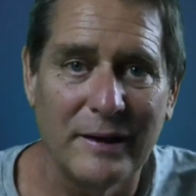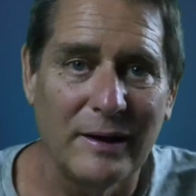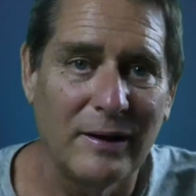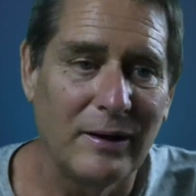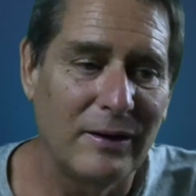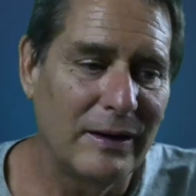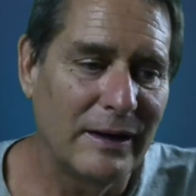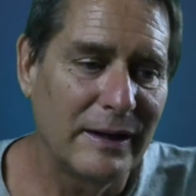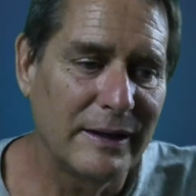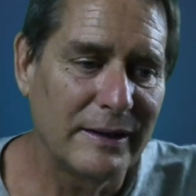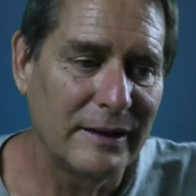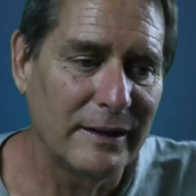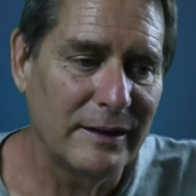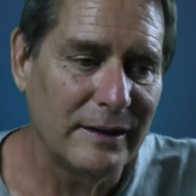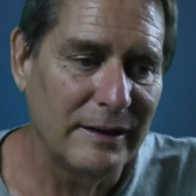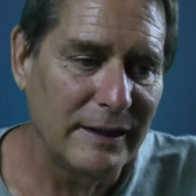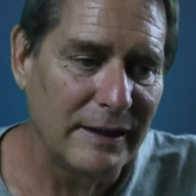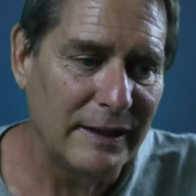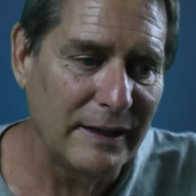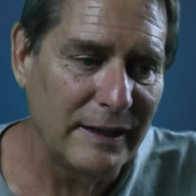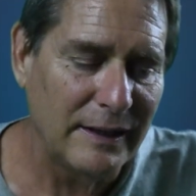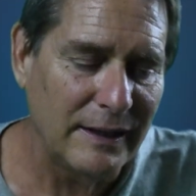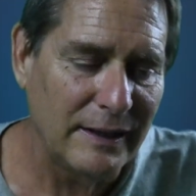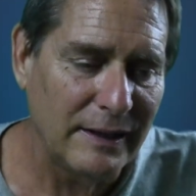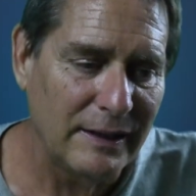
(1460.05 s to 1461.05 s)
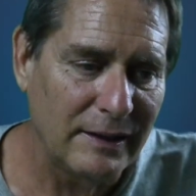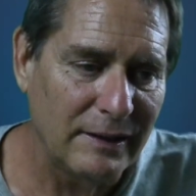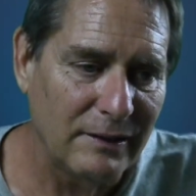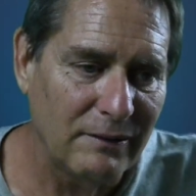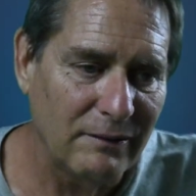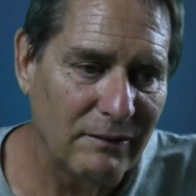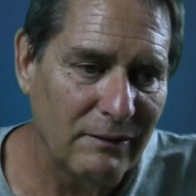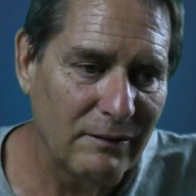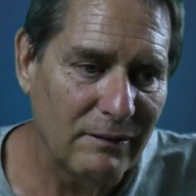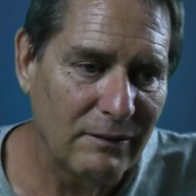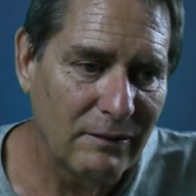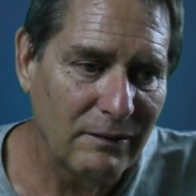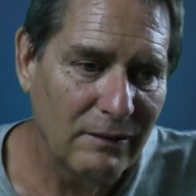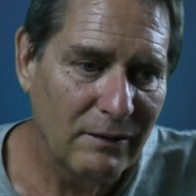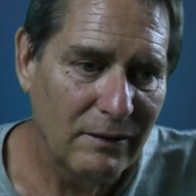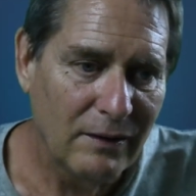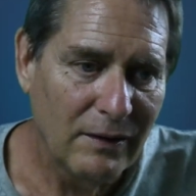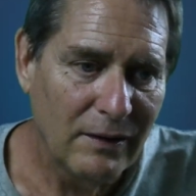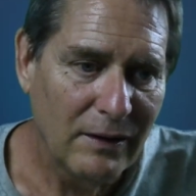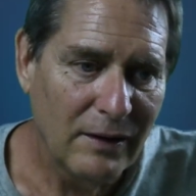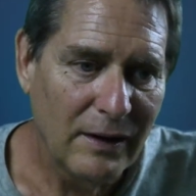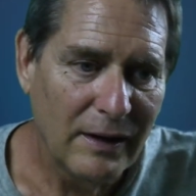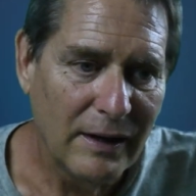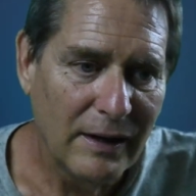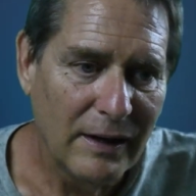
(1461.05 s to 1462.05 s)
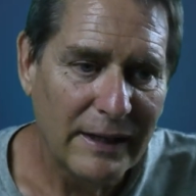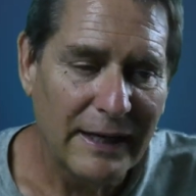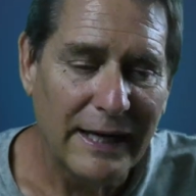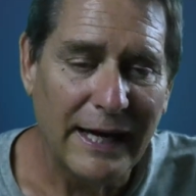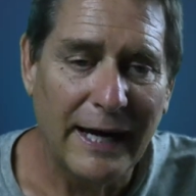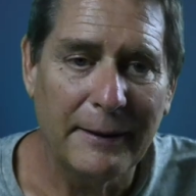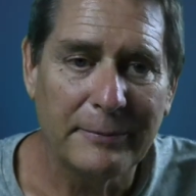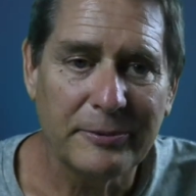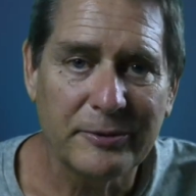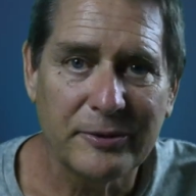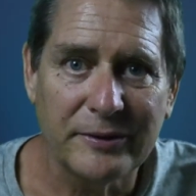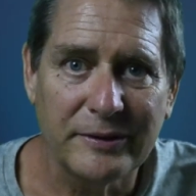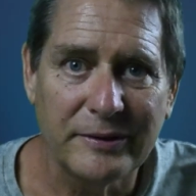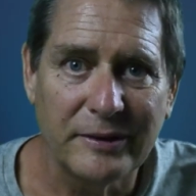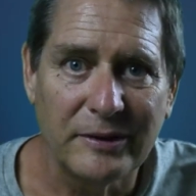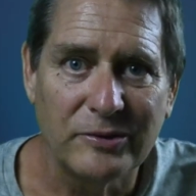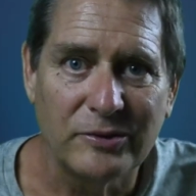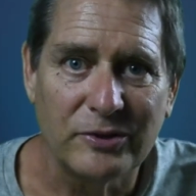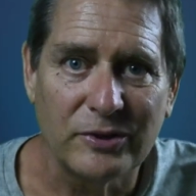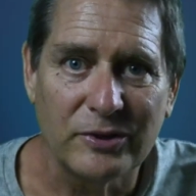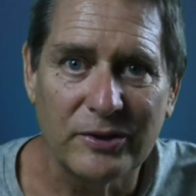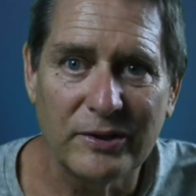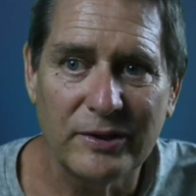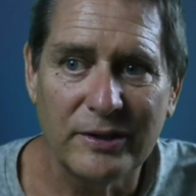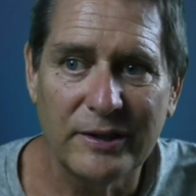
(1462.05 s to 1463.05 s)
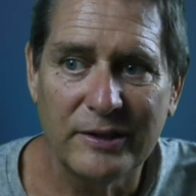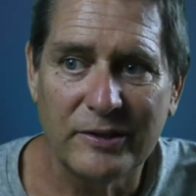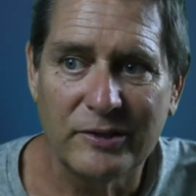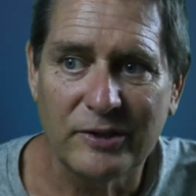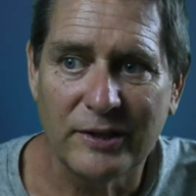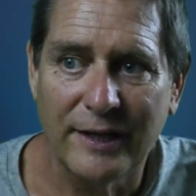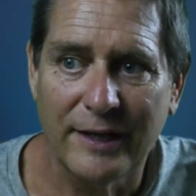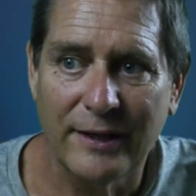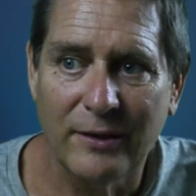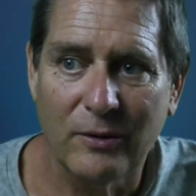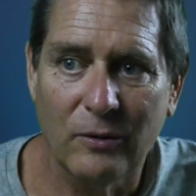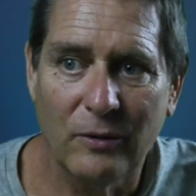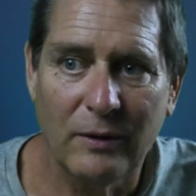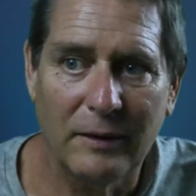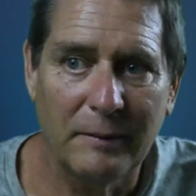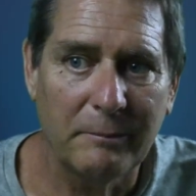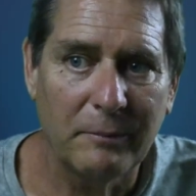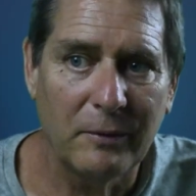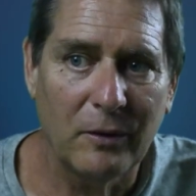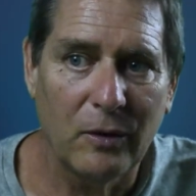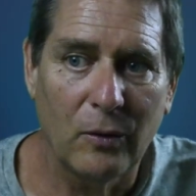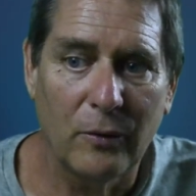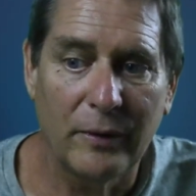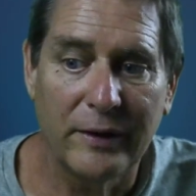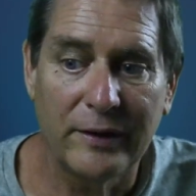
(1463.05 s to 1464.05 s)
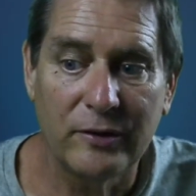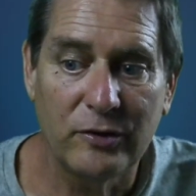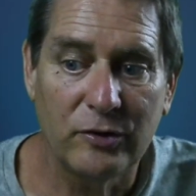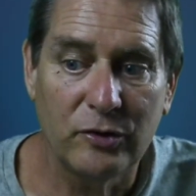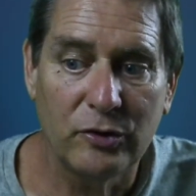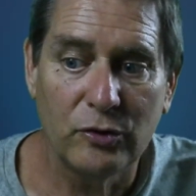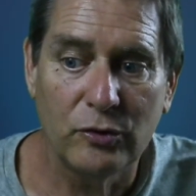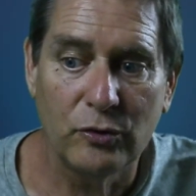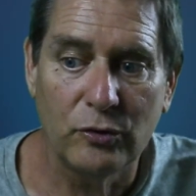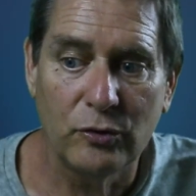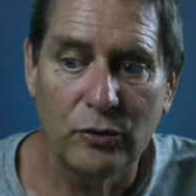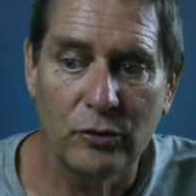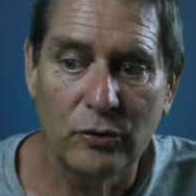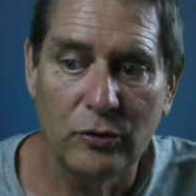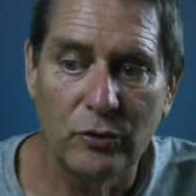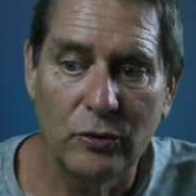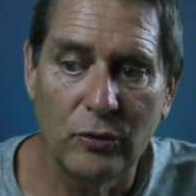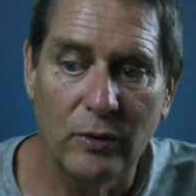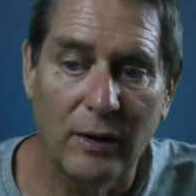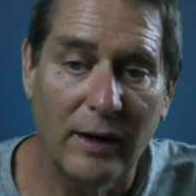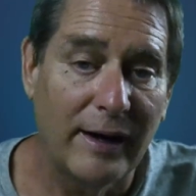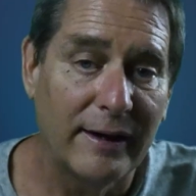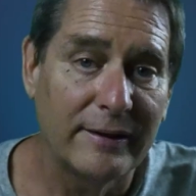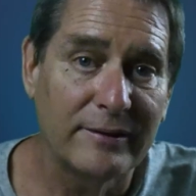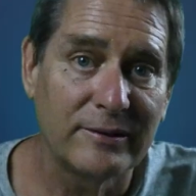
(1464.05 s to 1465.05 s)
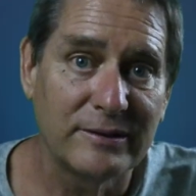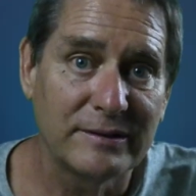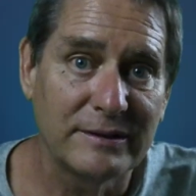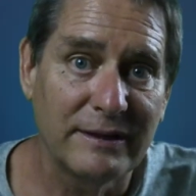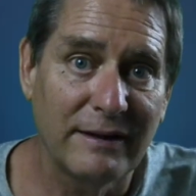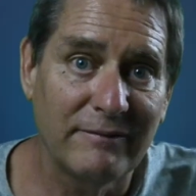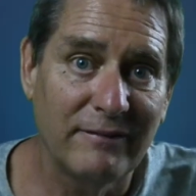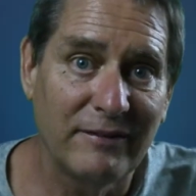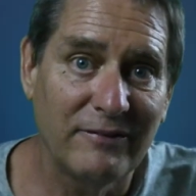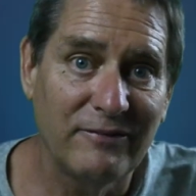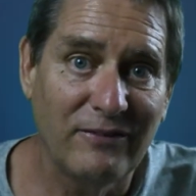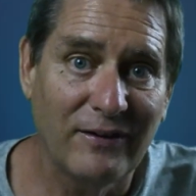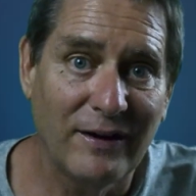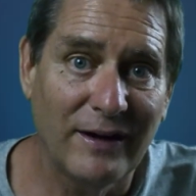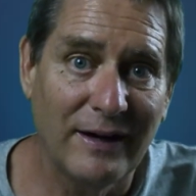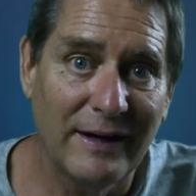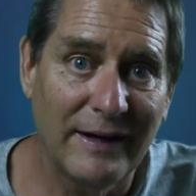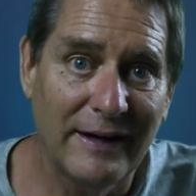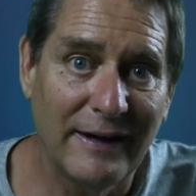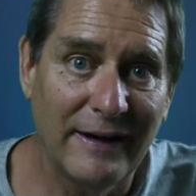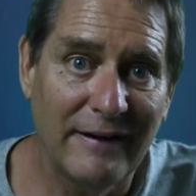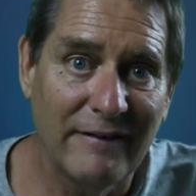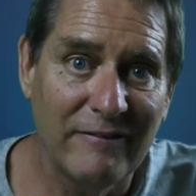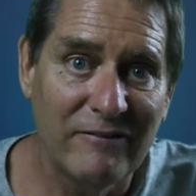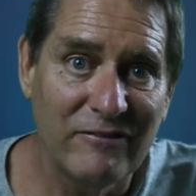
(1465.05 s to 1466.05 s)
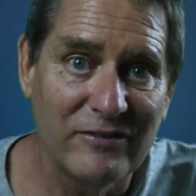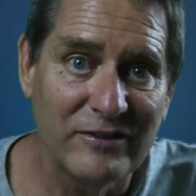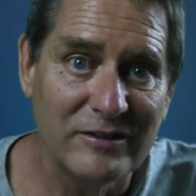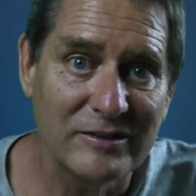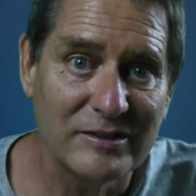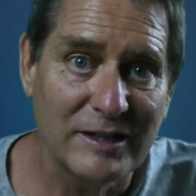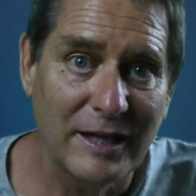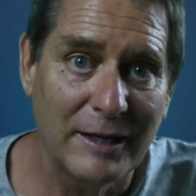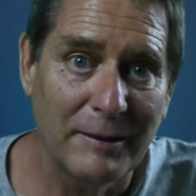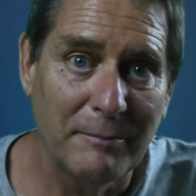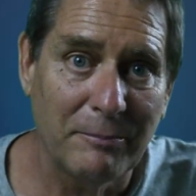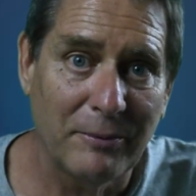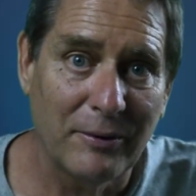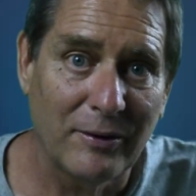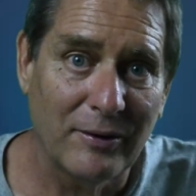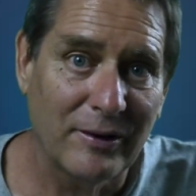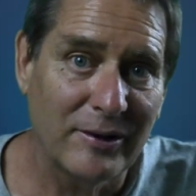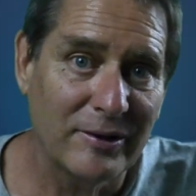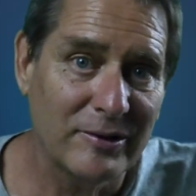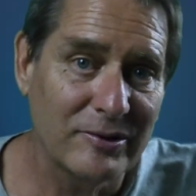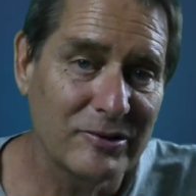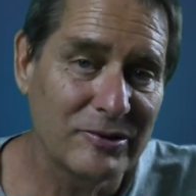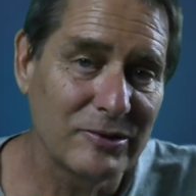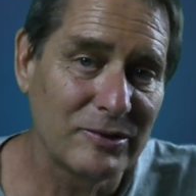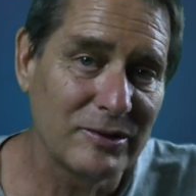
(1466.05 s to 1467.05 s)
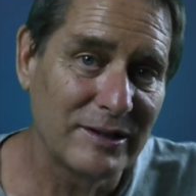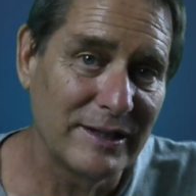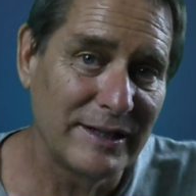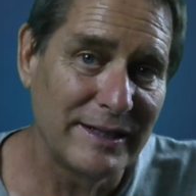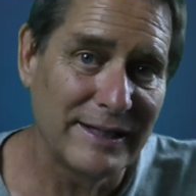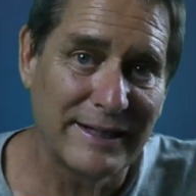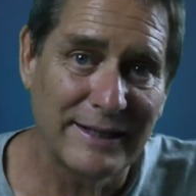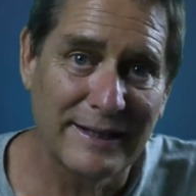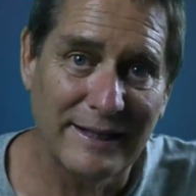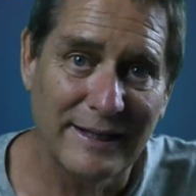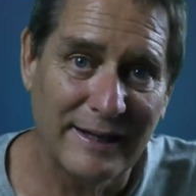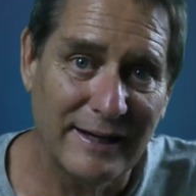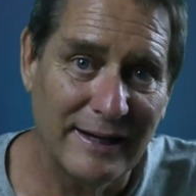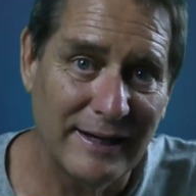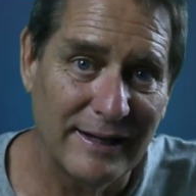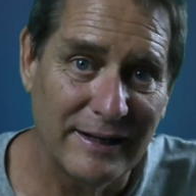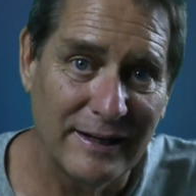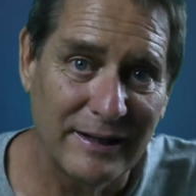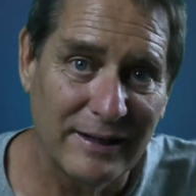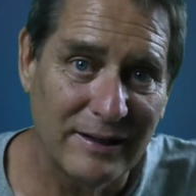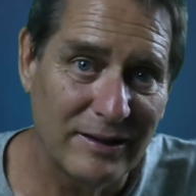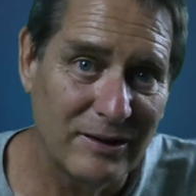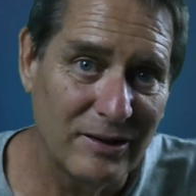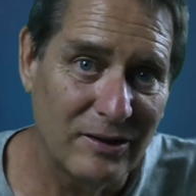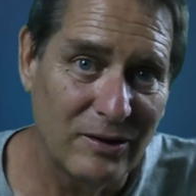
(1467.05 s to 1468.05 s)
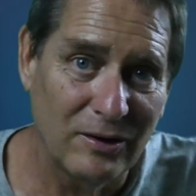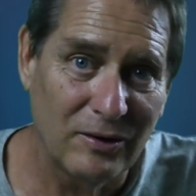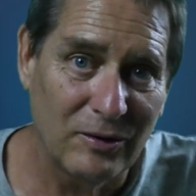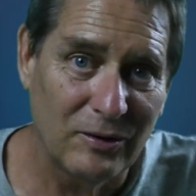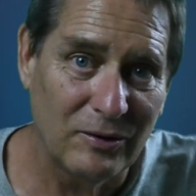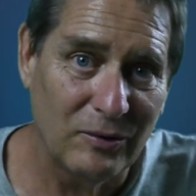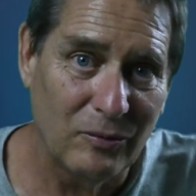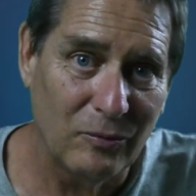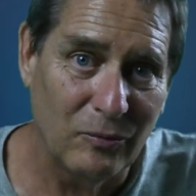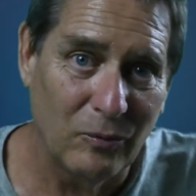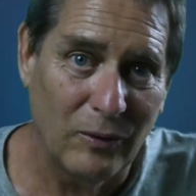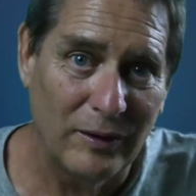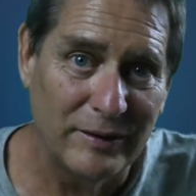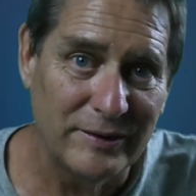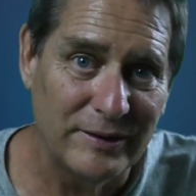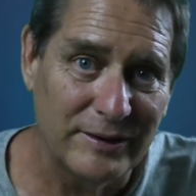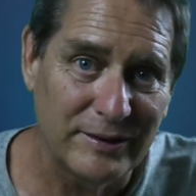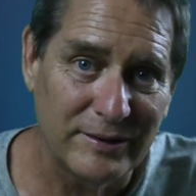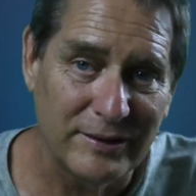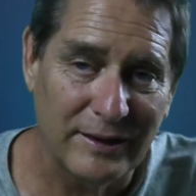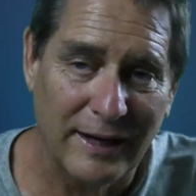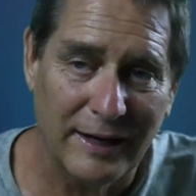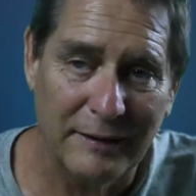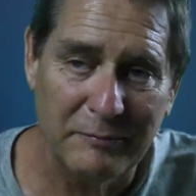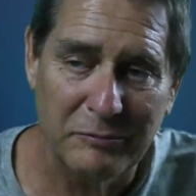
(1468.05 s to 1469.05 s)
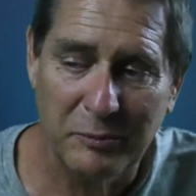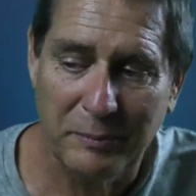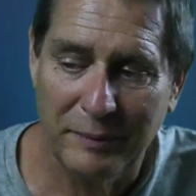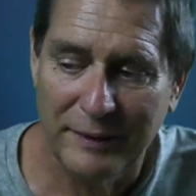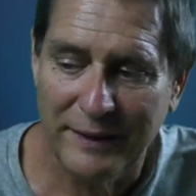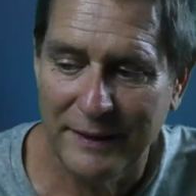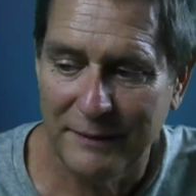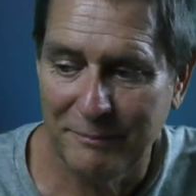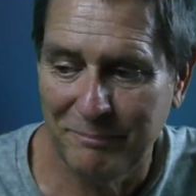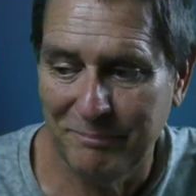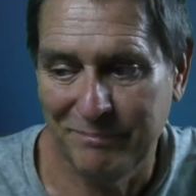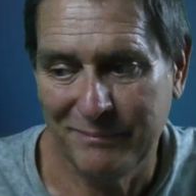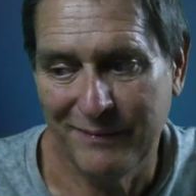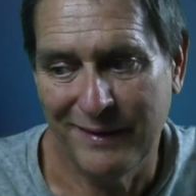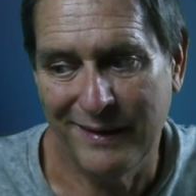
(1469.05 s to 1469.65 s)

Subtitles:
On the Capturing the Journey channel, I'm going to 175 state parks in a 1-year time span.